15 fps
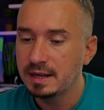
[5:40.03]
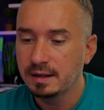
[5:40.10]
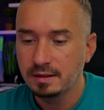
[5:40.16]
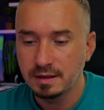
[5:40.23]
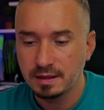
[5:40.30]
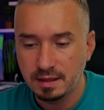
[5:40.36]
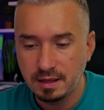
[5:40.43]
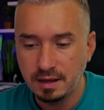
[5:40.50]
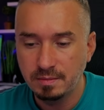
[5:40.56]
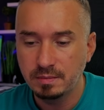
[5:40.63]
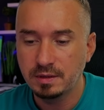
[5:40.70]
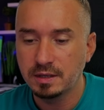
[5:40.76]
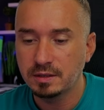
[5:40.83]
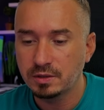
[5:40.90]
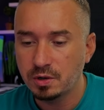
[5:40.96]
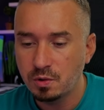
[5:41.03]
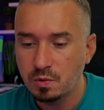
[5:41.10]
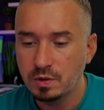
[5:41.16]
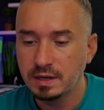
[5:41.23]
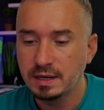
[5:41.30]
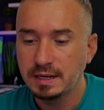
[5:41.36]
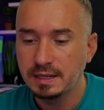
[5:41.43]
the theme, the
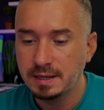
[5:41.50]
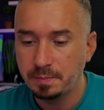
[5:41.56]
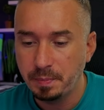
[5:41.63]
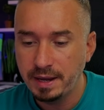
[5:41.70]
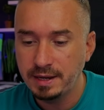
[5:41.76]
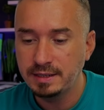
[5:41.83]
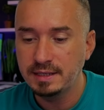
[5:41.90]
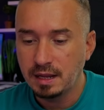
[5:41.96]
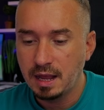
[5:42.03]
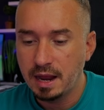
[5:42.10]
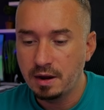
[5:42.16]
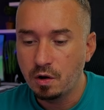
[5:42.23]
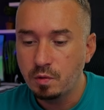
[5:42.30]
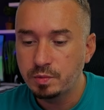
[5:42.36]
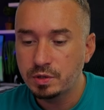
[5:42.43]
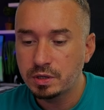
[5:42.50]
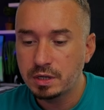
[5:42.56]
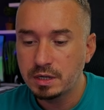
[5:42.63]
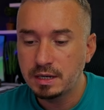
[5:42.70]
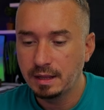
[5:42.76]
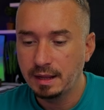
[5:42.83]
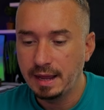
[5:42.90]
tone, the pacing, and optional.